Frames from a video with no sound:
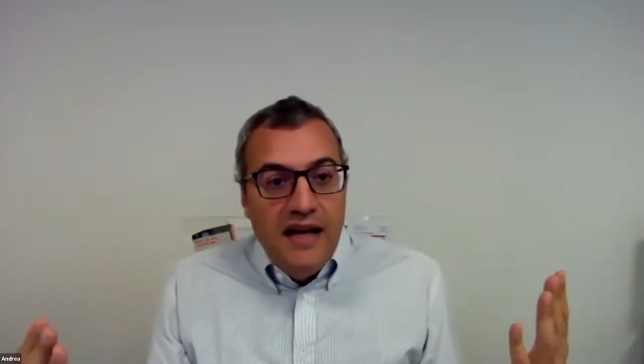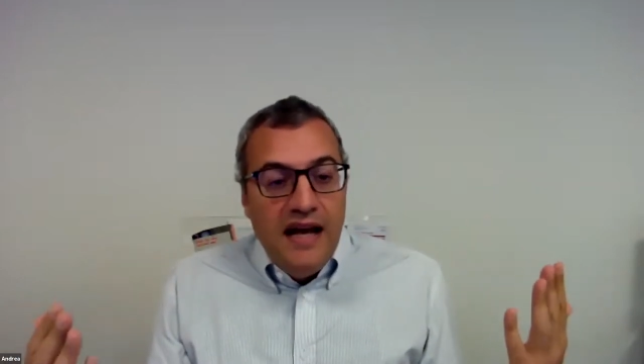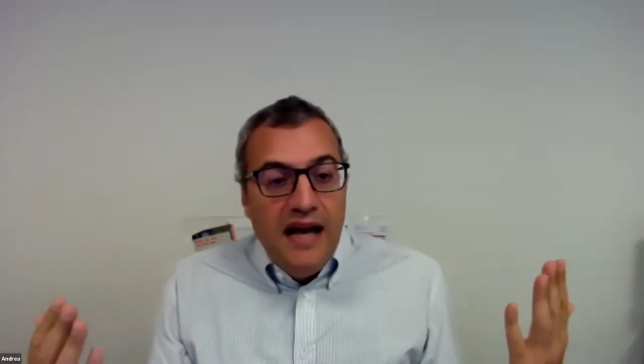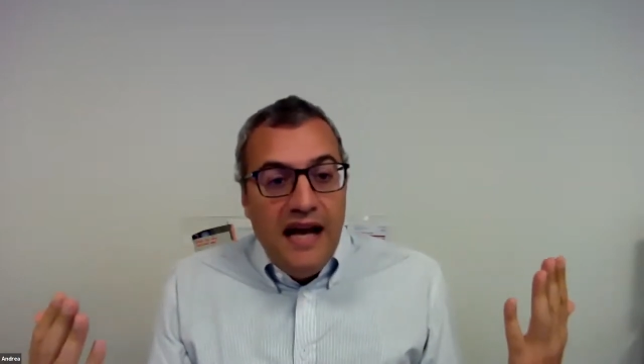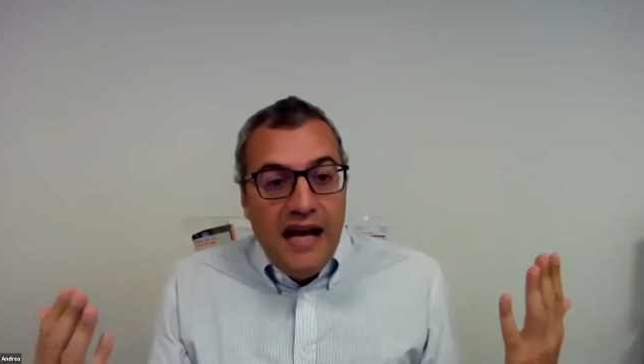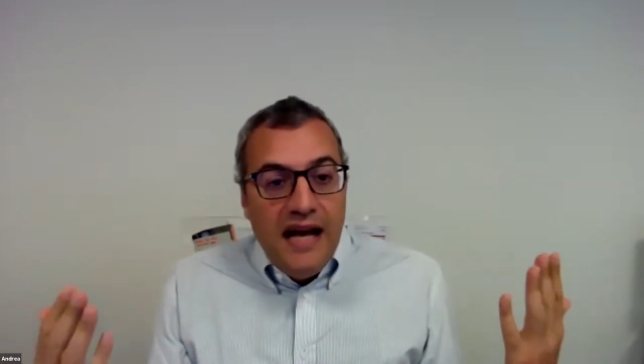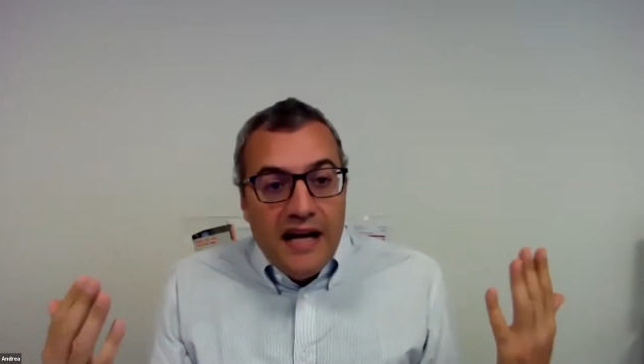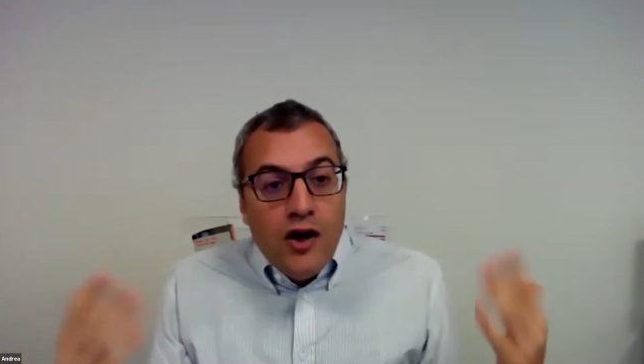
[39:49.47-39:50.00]

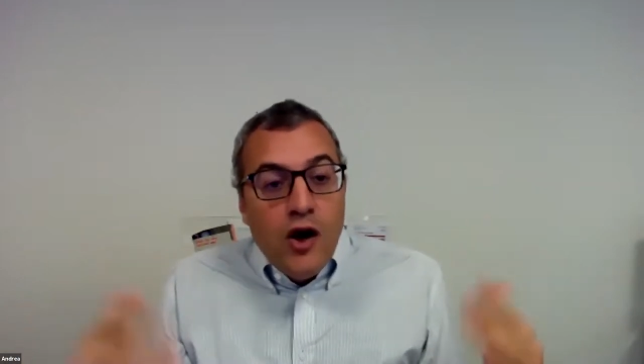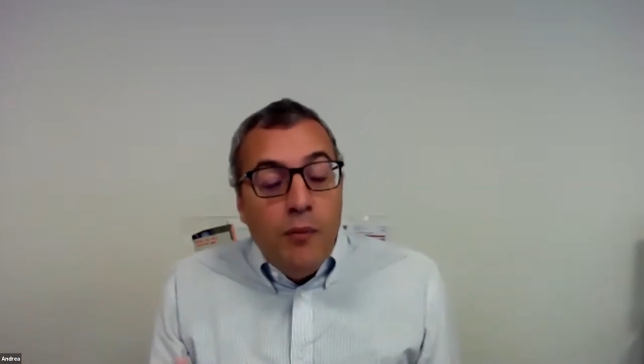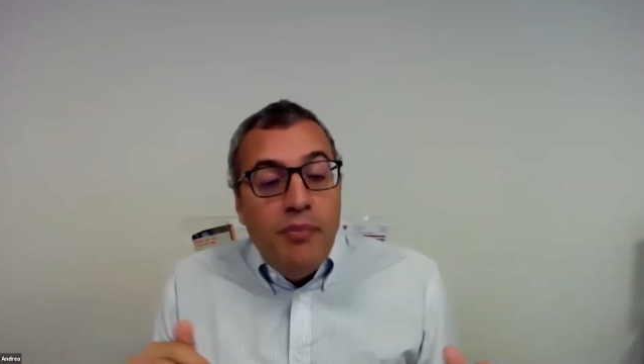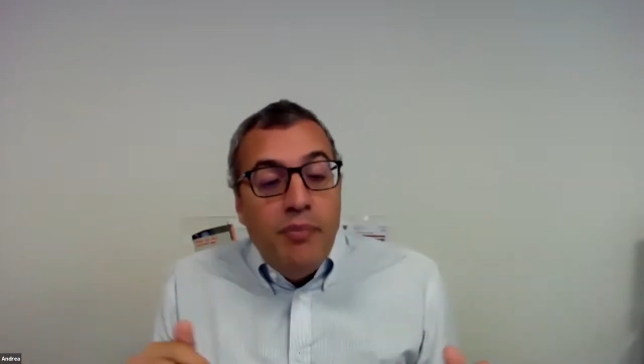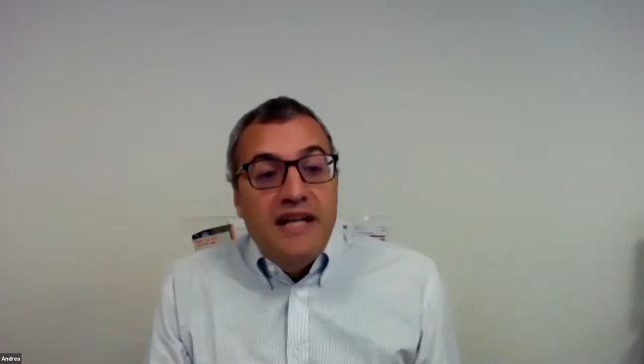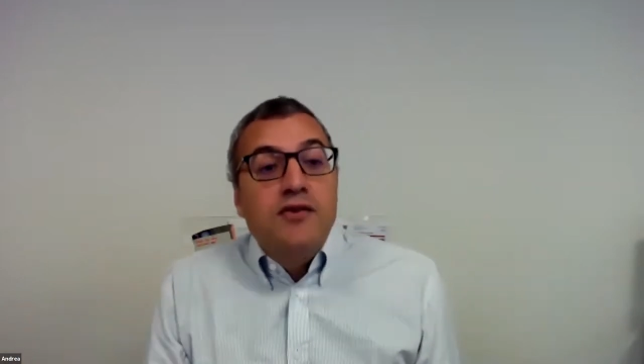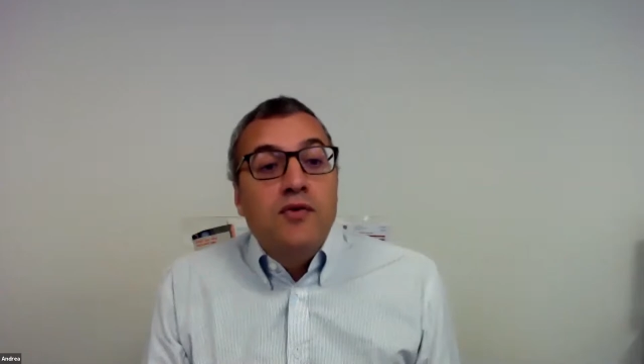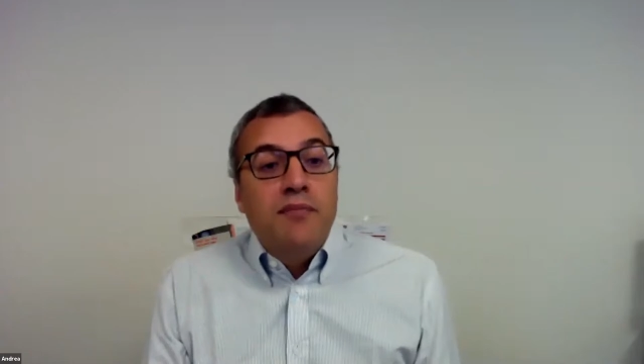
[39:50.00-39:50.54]
And
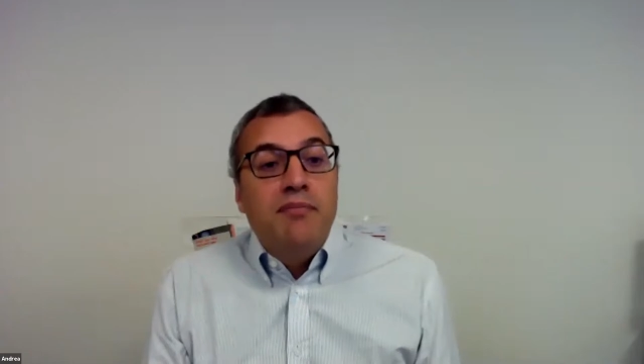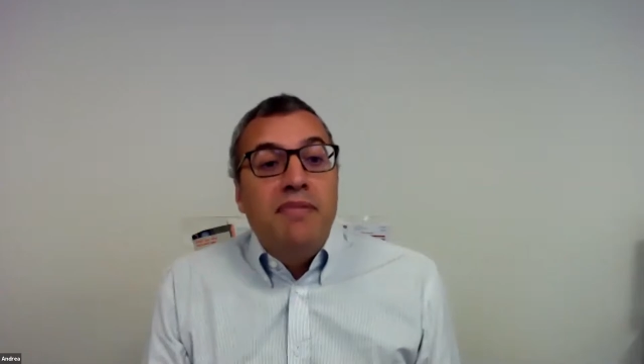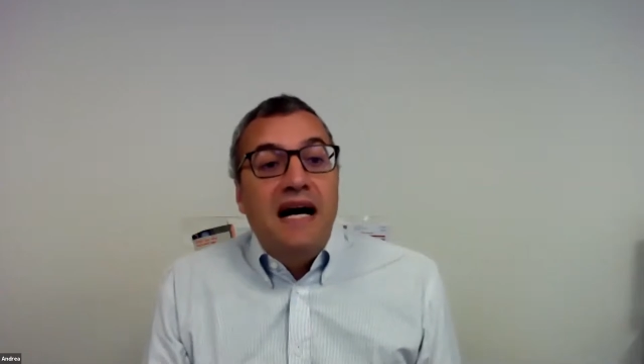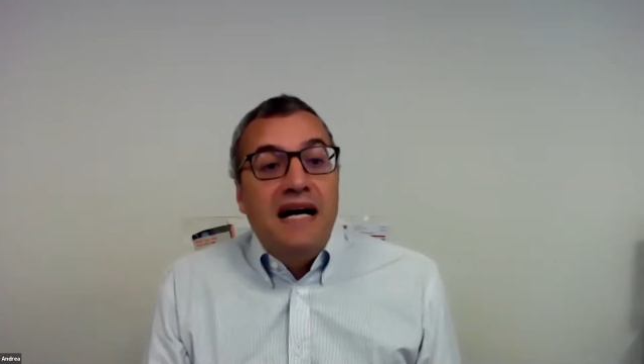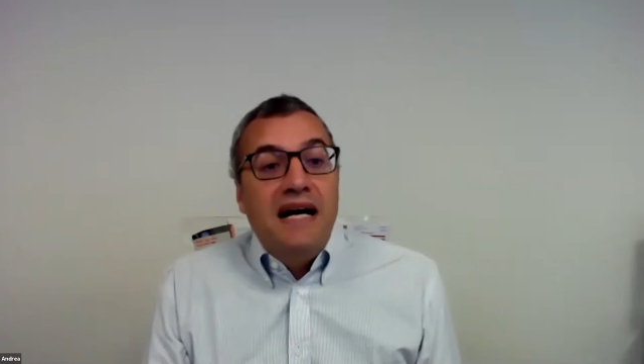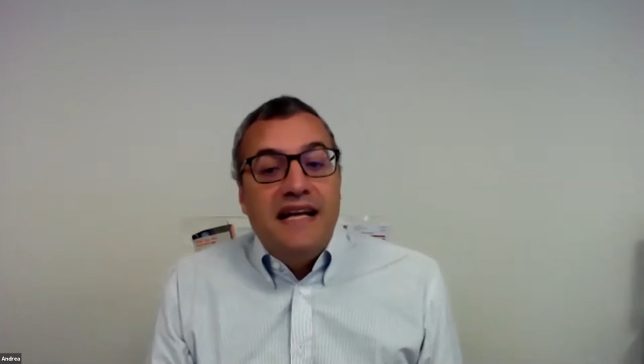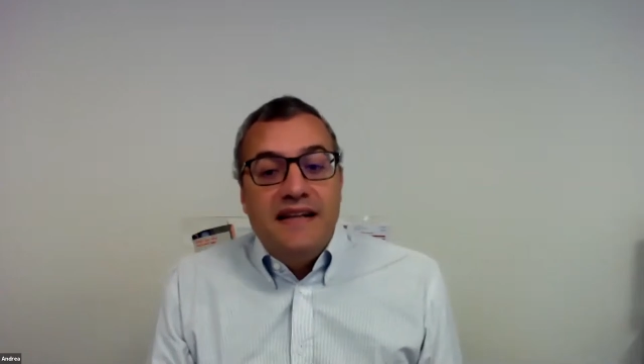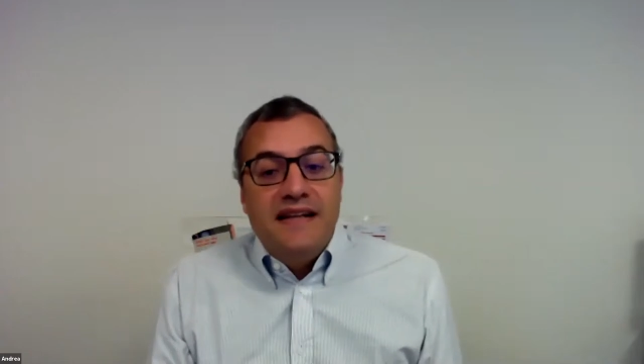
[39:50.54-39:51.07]
company to abide that.